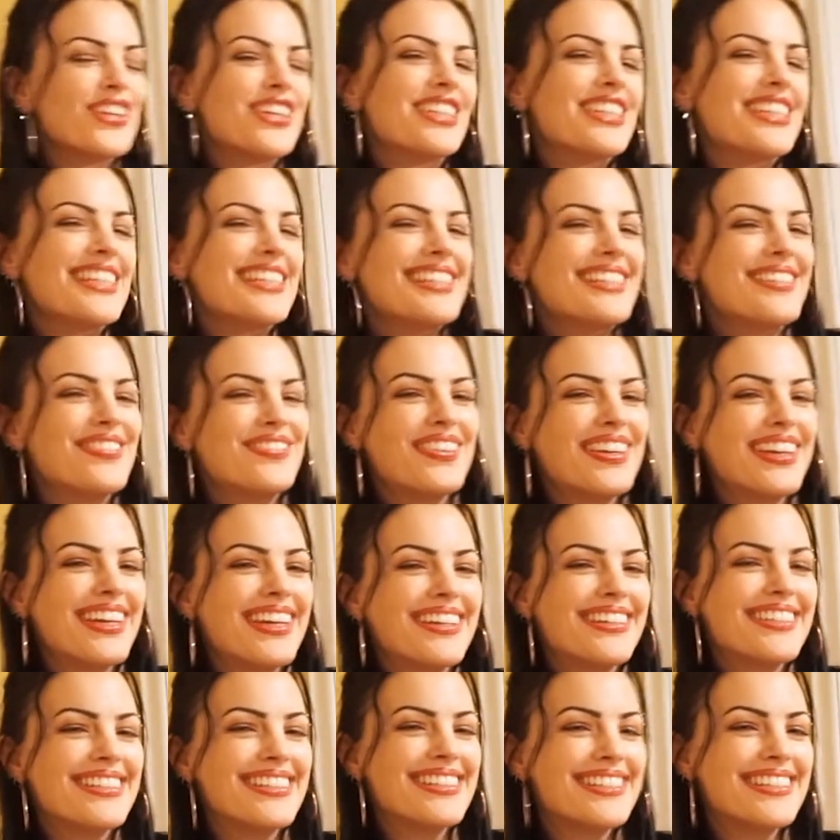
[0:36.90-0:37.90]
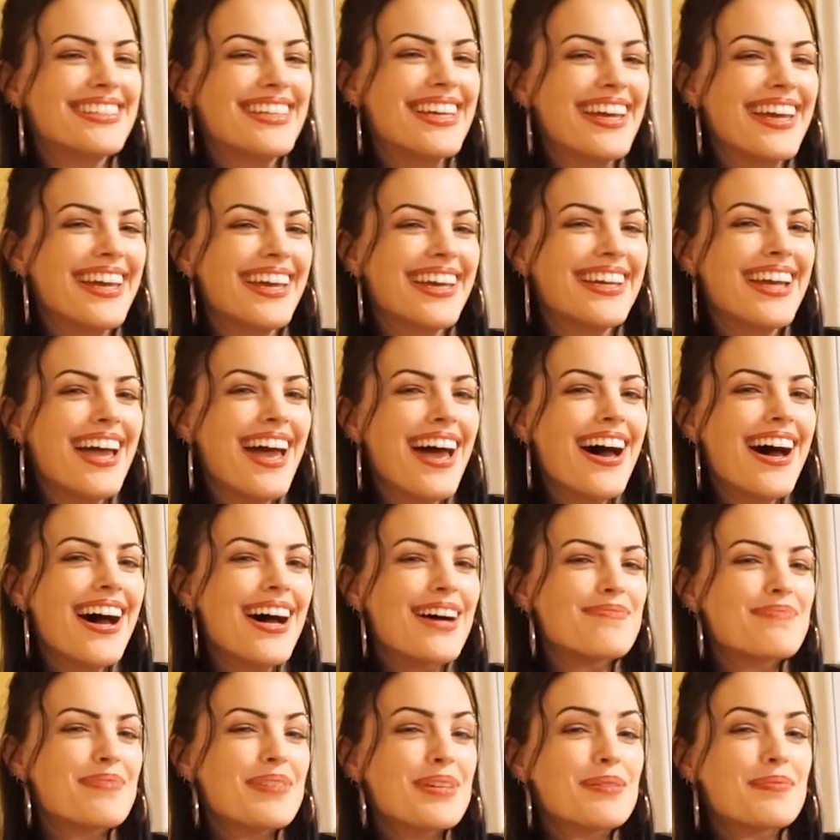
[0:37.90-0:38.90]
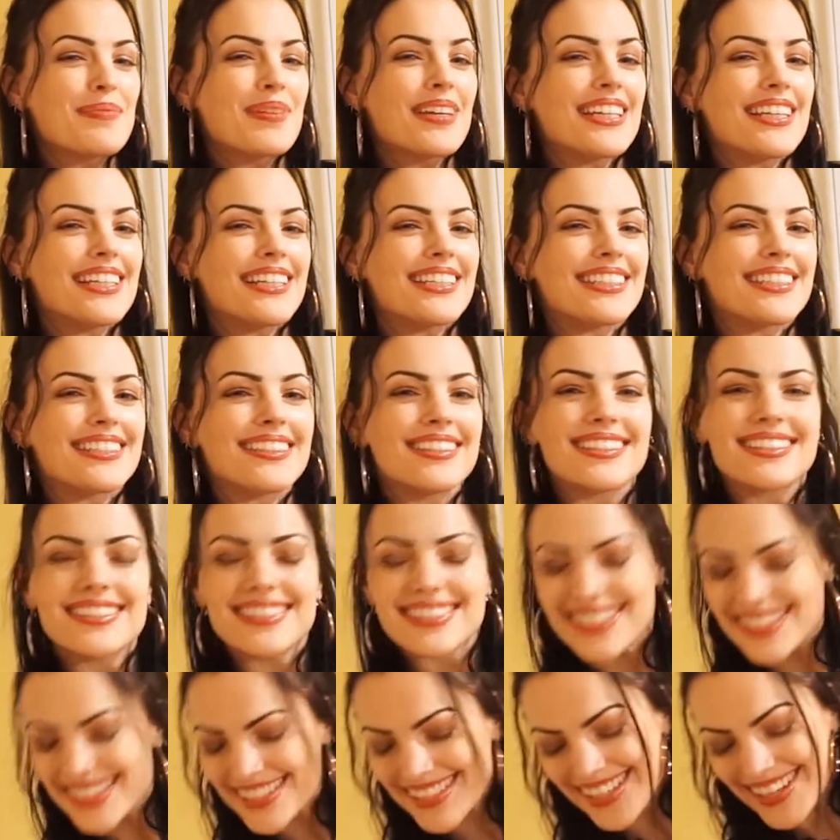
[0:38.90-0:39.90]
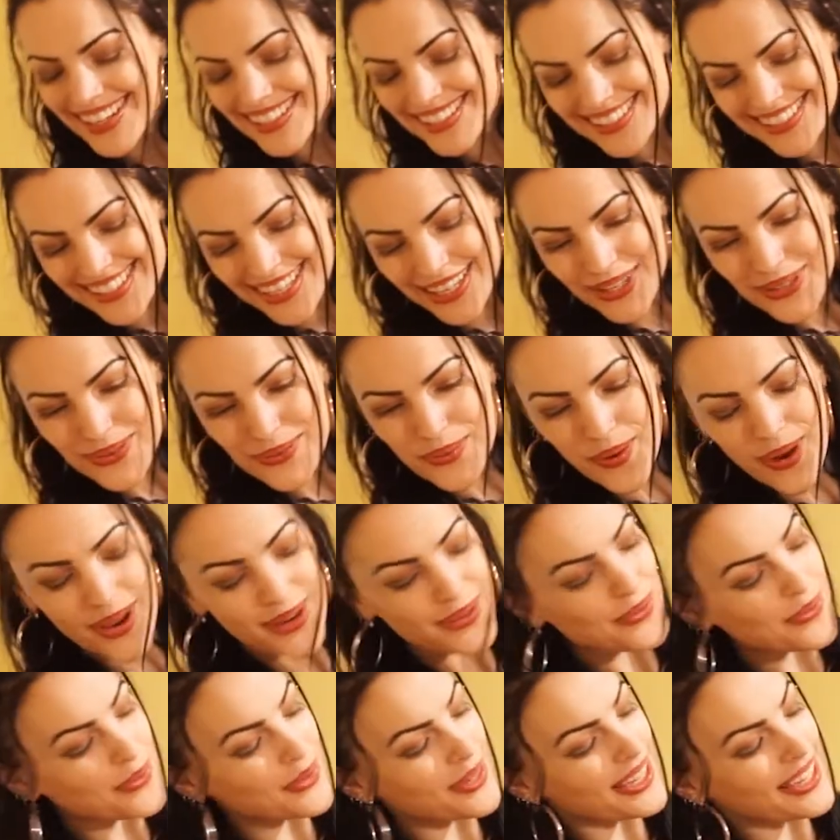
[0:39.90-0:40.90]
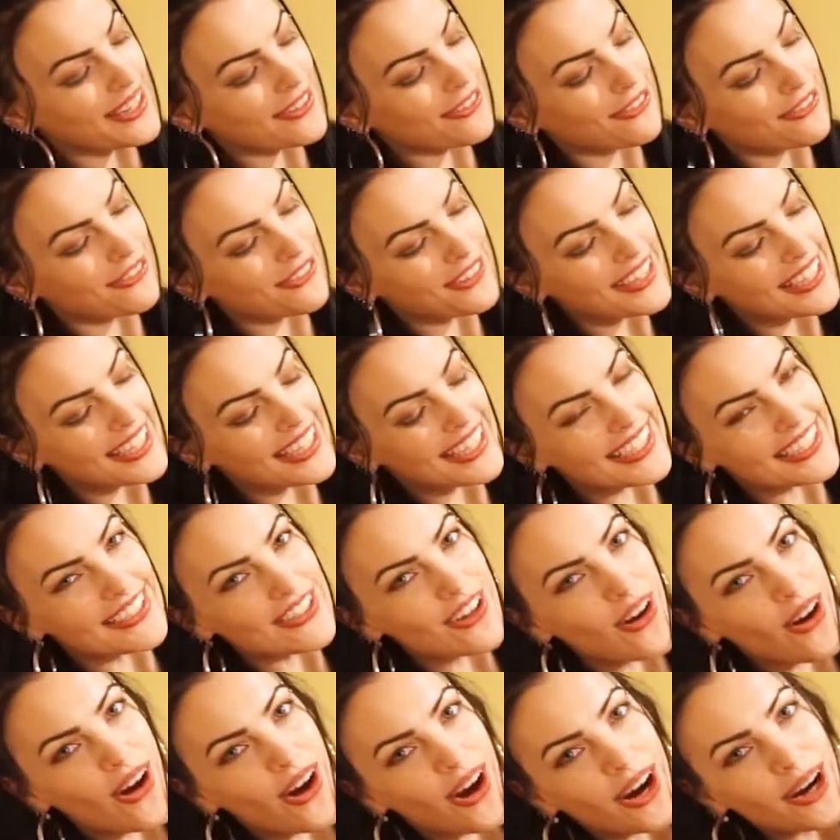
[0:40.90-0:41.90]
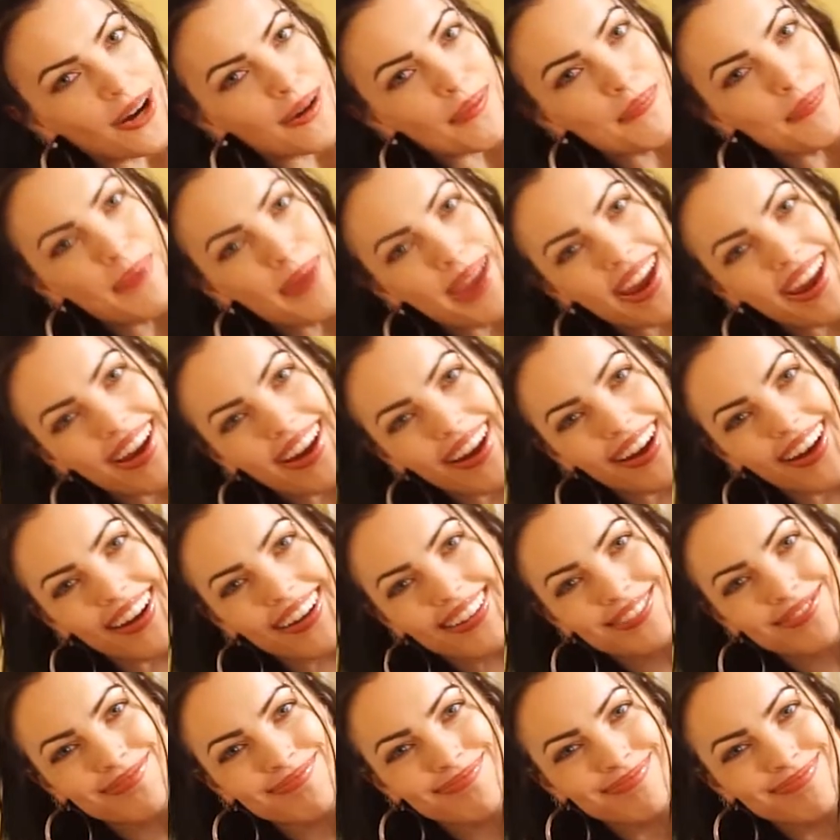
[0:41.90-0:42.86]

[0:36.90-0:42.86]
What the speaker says: this video today, I'm gonna be discussing what we feed our bear.